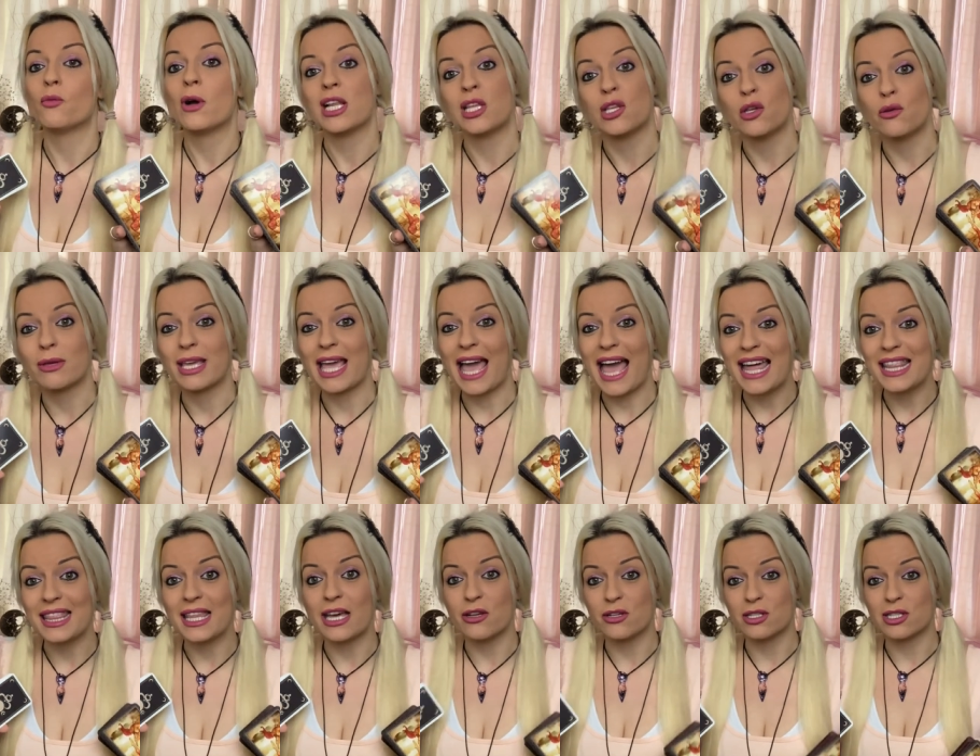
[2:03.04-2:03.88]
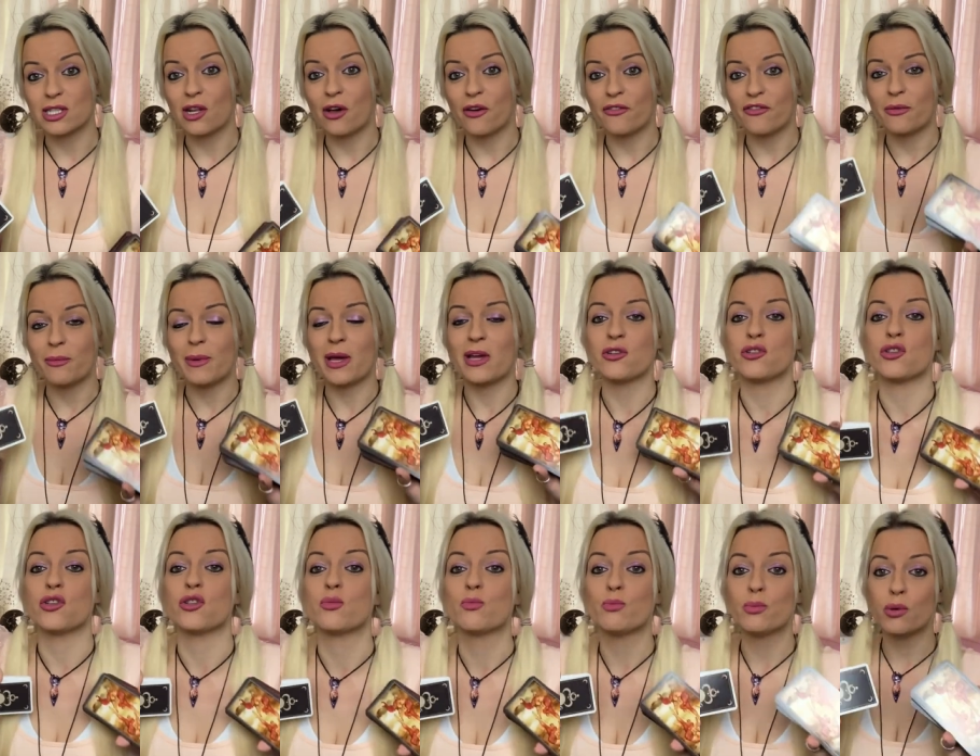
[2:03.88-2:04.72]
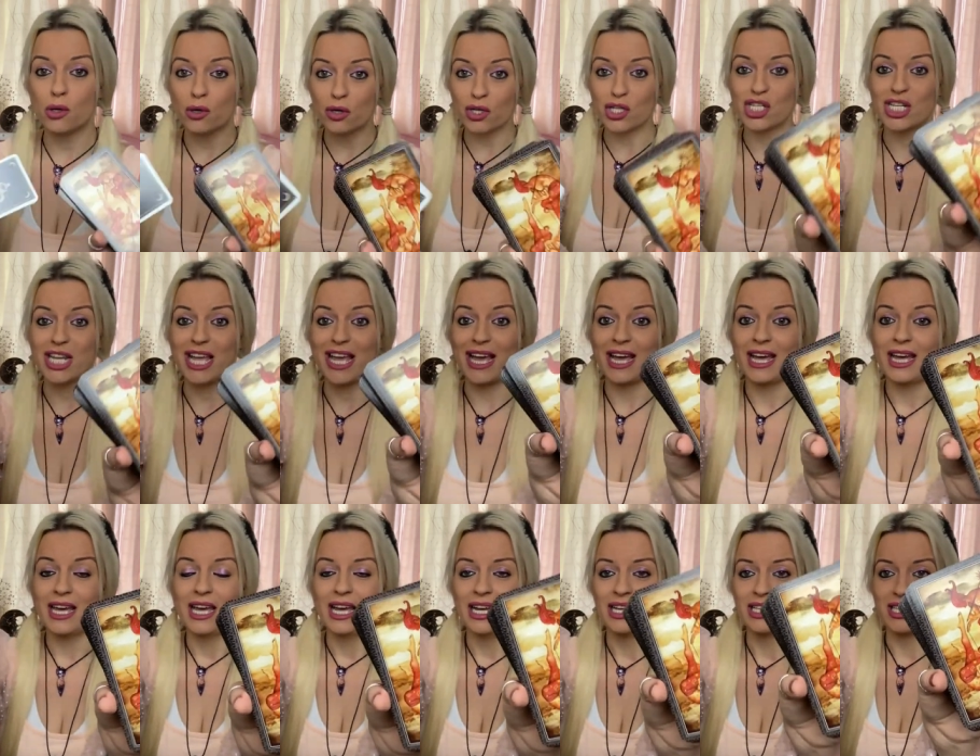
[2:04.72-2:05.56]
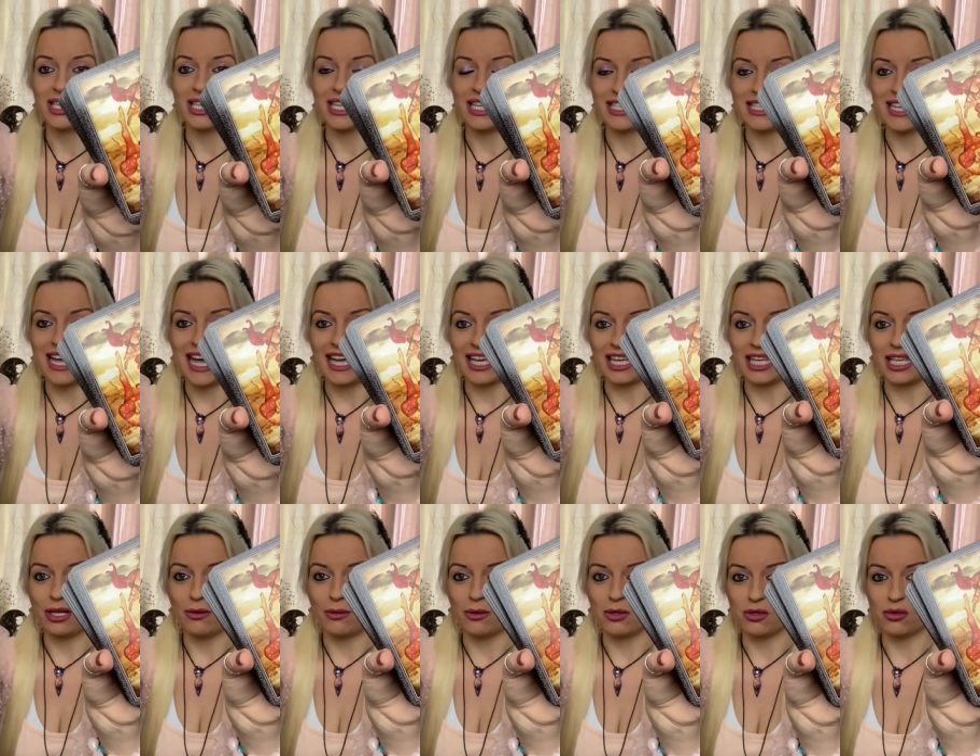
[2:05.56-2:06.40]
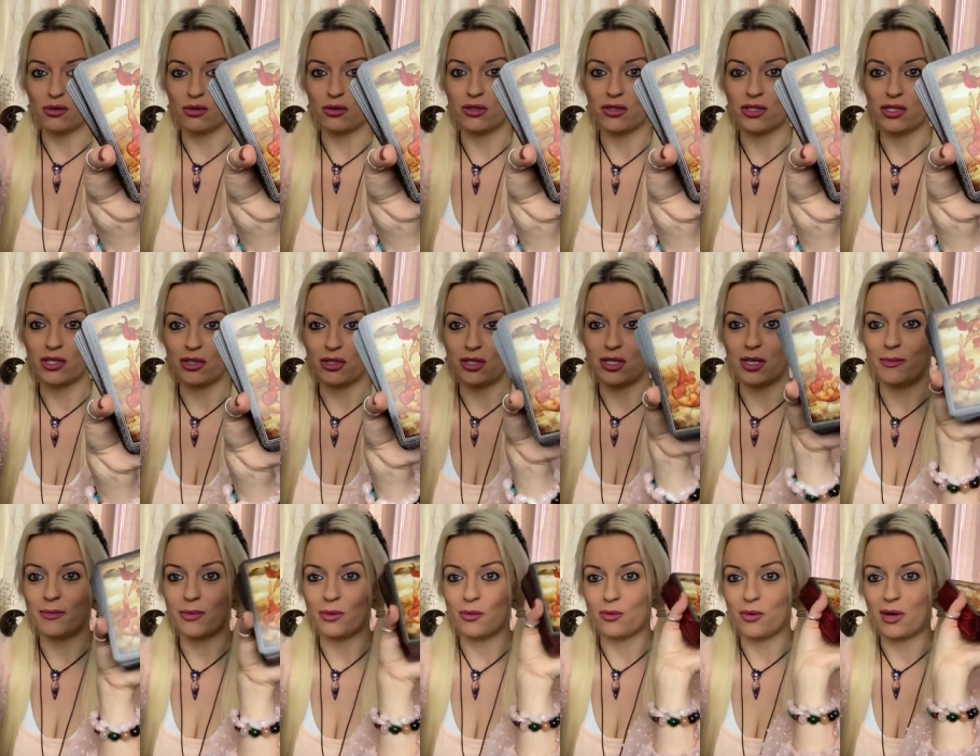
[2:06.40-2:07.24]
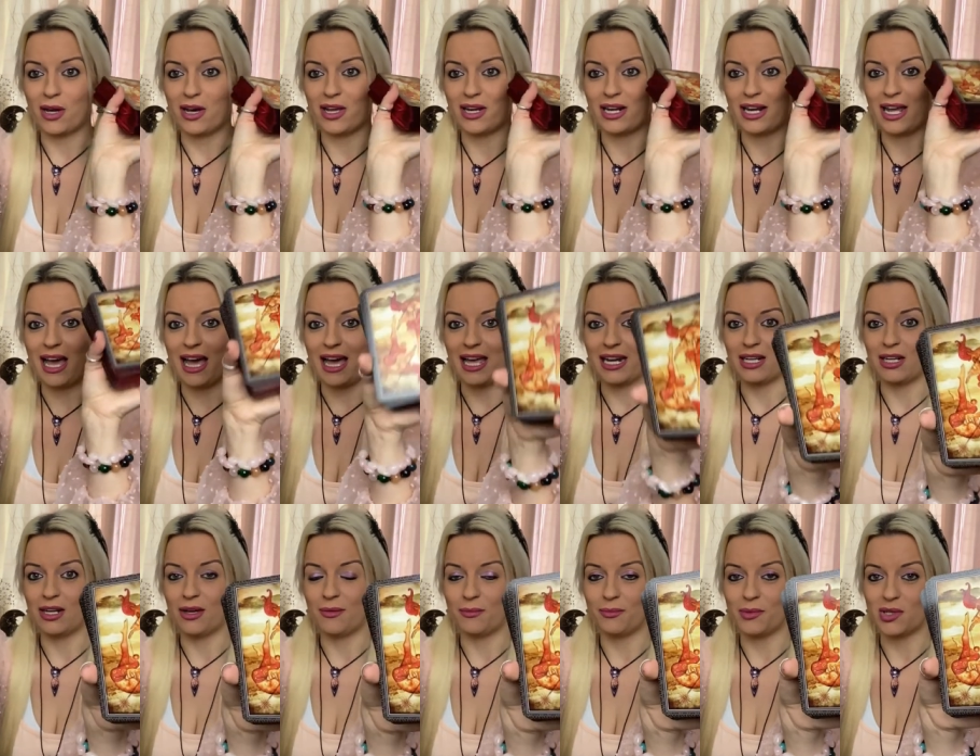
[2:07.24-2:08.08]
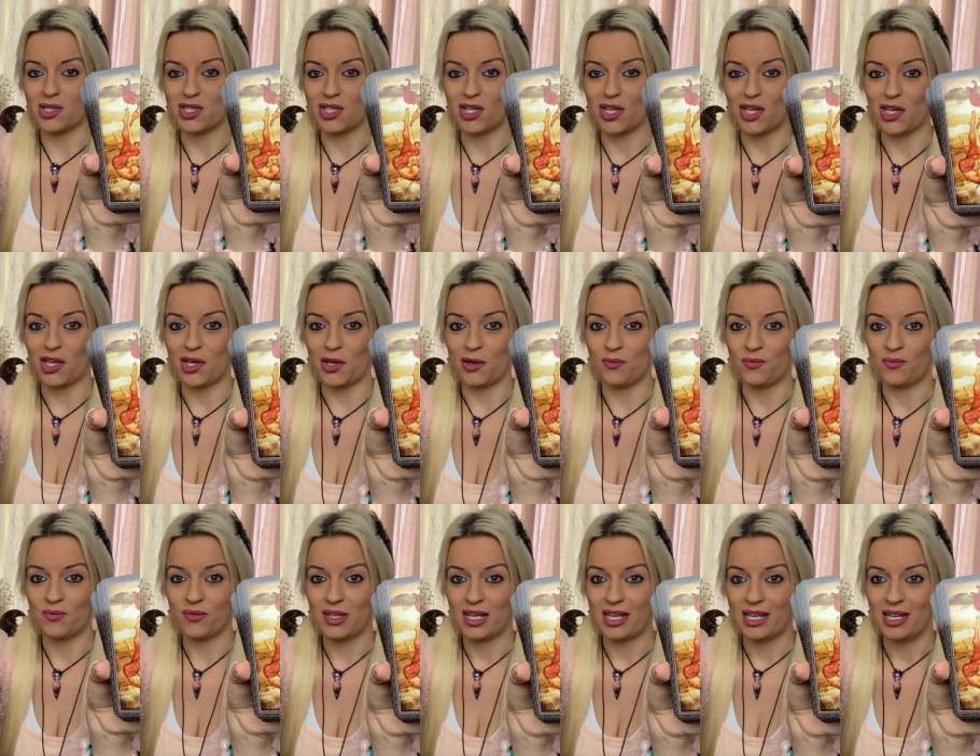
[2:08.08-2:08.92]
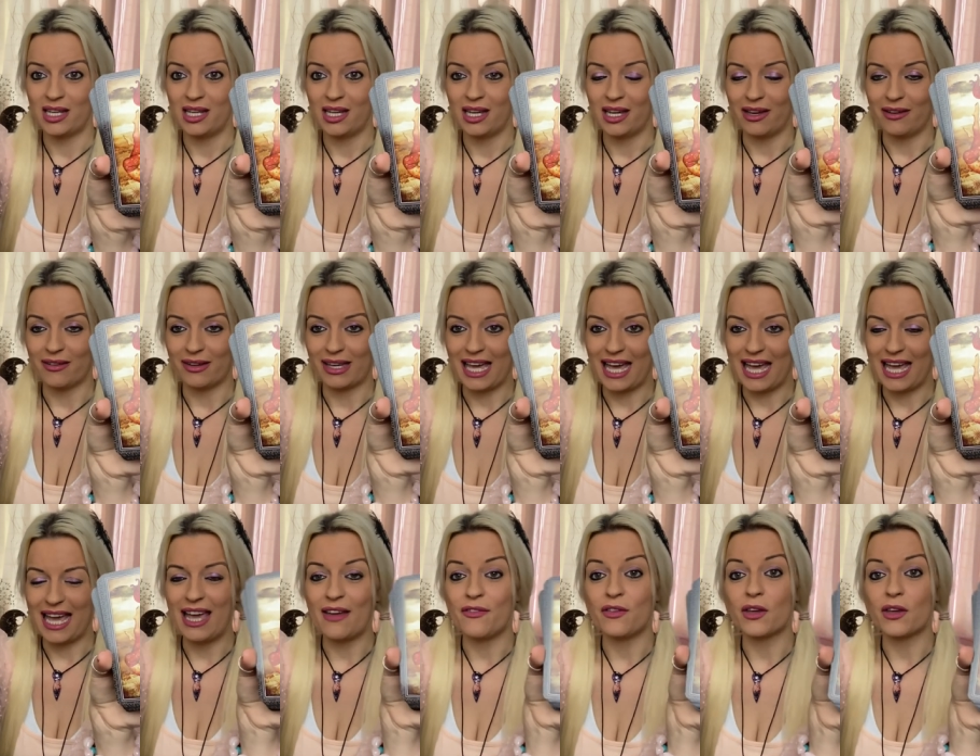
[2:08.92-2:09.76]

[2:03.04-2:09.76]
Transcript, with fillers: when you get those love emotions, push it to the deck you are drawn to, number one and number two. Okay,